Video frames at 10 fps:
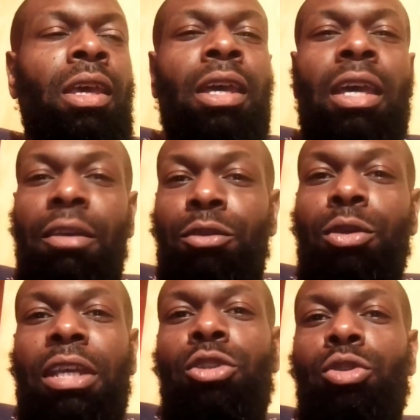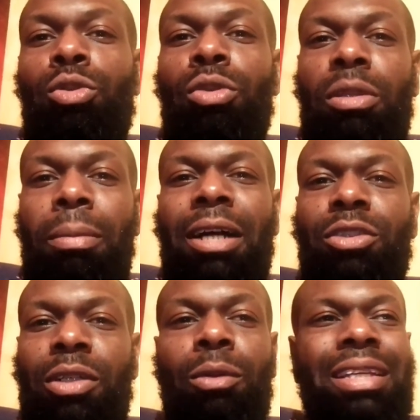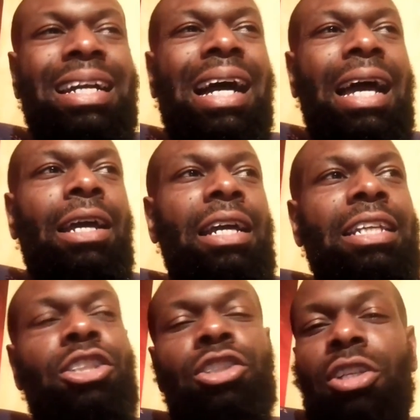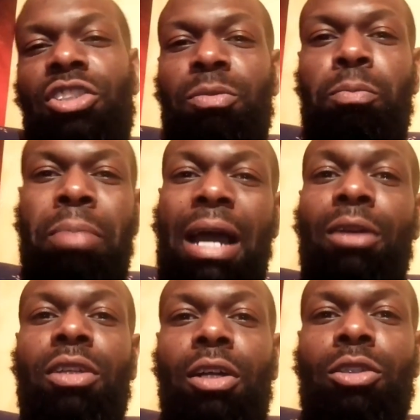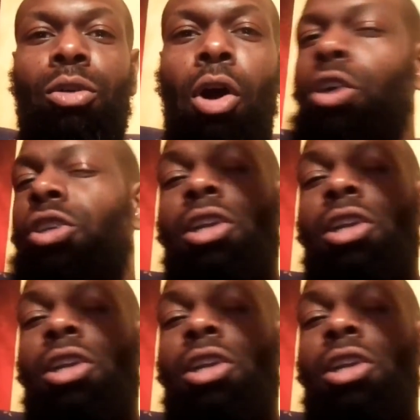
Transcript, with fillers: If you get into the boxing ring with a guy and he just starts pounding on you, all you're gonna